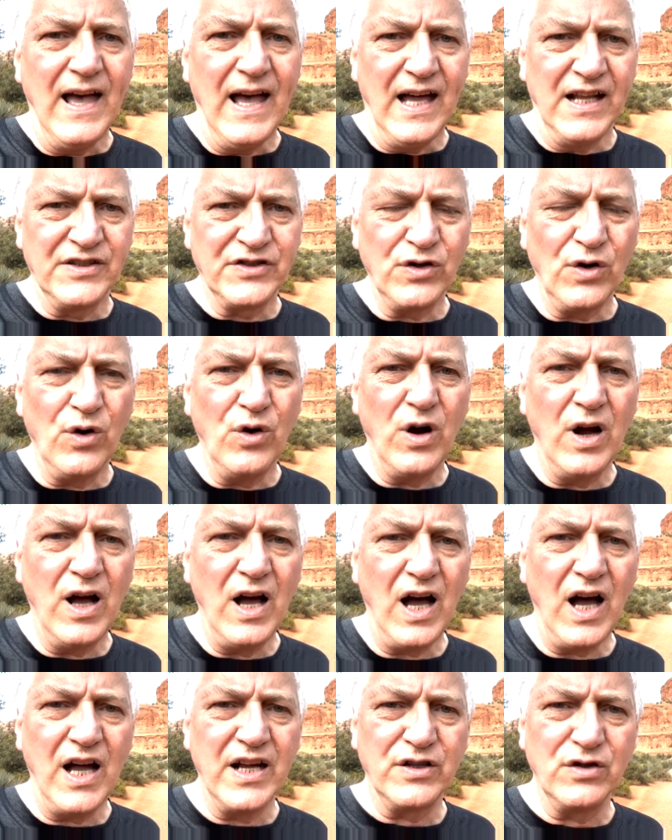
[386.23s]
And so
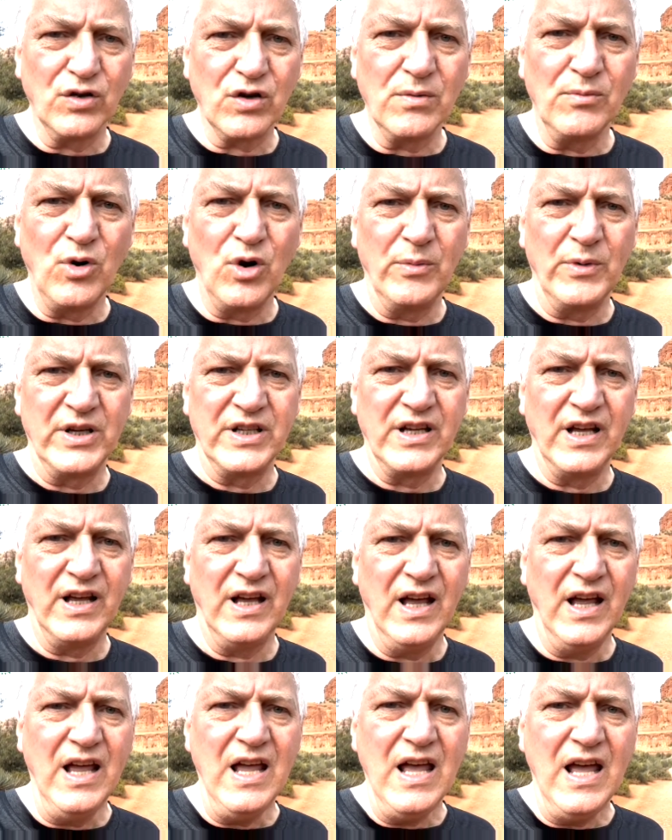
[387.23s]
I took a moment
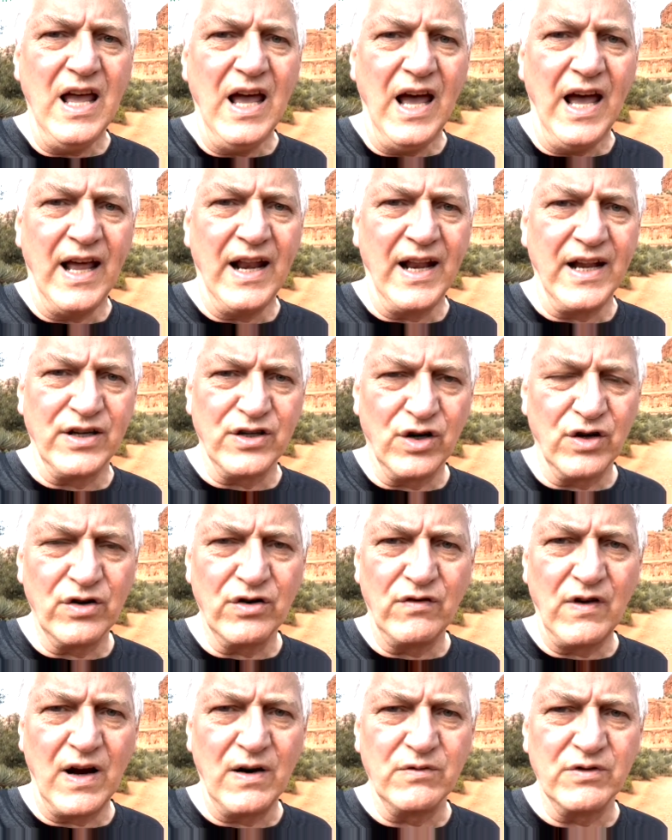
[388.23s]
and I turned
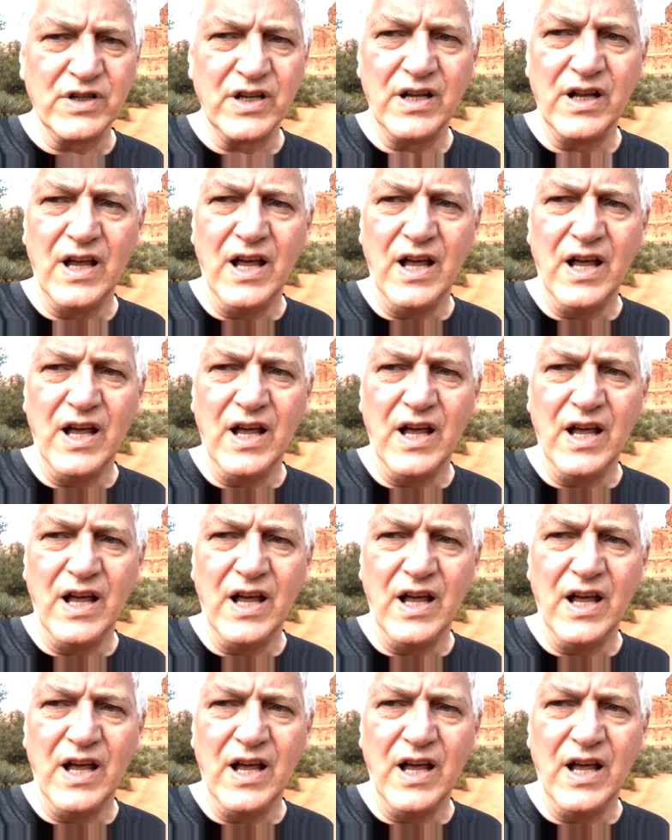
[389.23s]
around